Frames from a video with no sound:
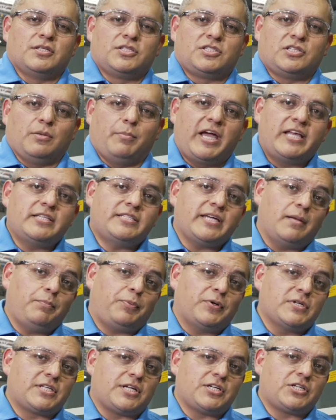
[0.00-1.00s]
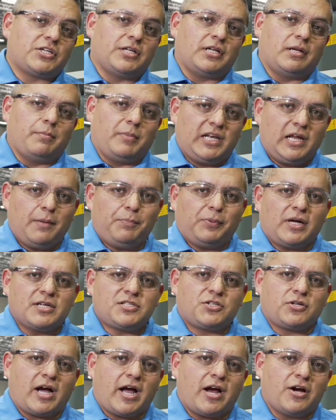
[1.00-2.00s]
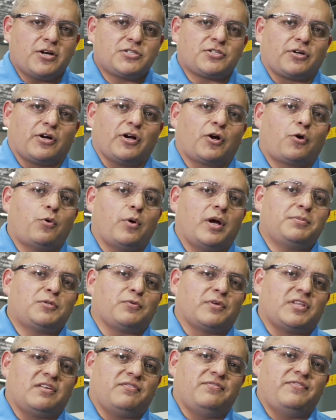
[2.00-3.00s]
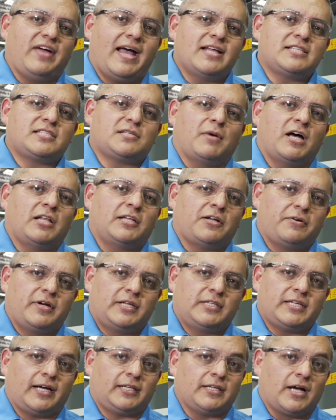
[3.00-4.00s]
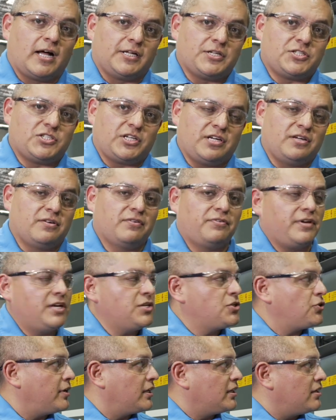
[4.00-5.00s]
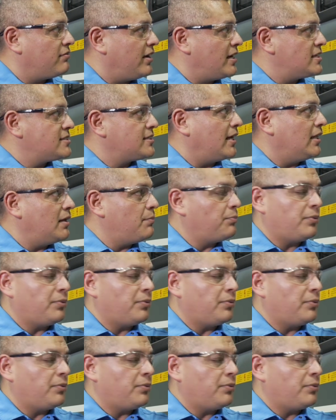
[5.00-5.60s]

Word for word: To maintain precision, the BD Plus dryers are equipped with advanced monitoring technology, featuring the Vaisala